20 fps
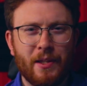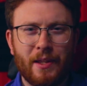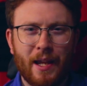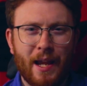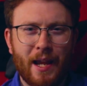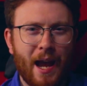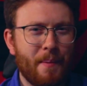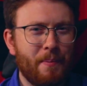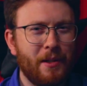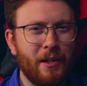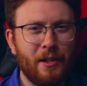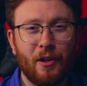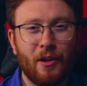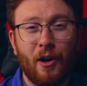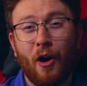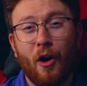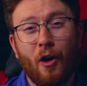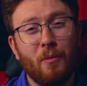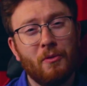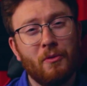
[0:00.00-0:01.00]
they happen in
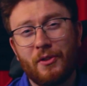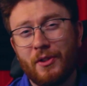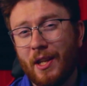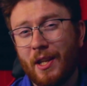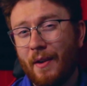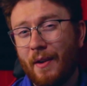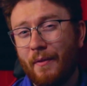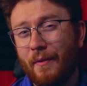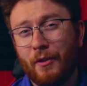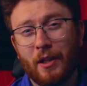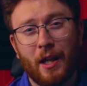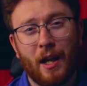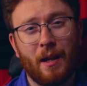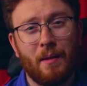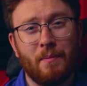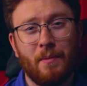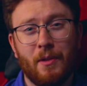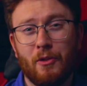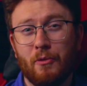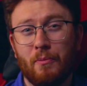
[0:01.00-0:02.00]
almost every
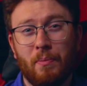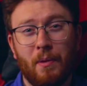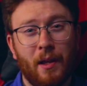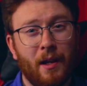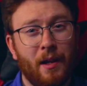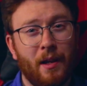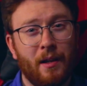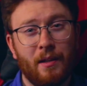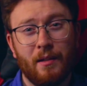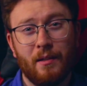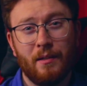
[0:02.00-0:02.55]
game that you play.